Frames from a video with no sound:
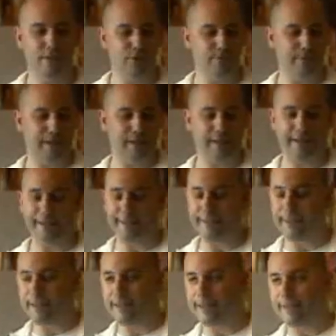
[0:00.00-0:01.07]
You might like
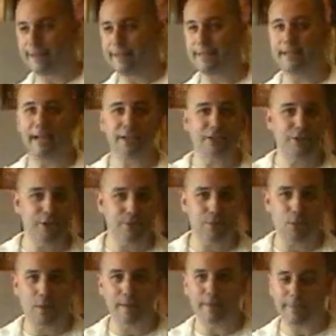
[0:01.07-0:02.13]
the texture
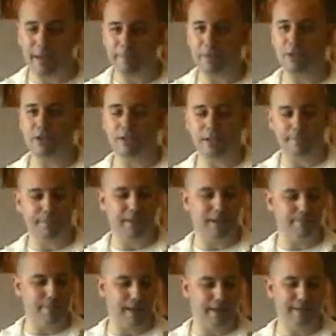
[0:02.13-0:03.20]
more. There might be just something
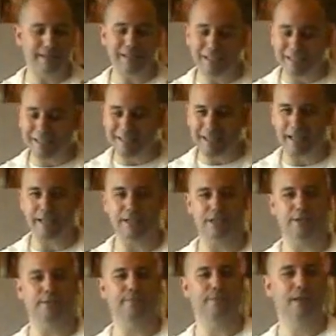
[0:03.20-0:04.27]
about it. It's a little
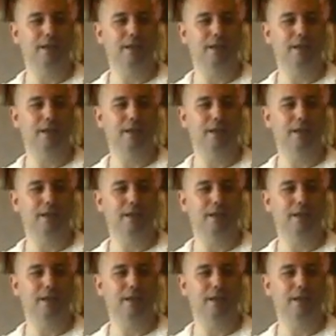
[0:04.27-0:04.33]
nicer.